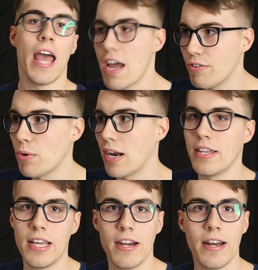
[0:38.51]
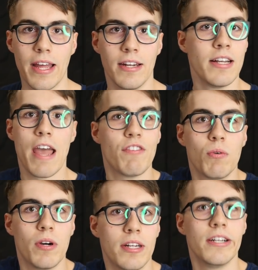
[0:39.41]
Everyone on the internet,
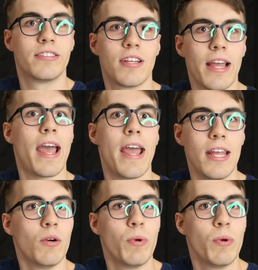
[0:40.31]
everyone is like, hey,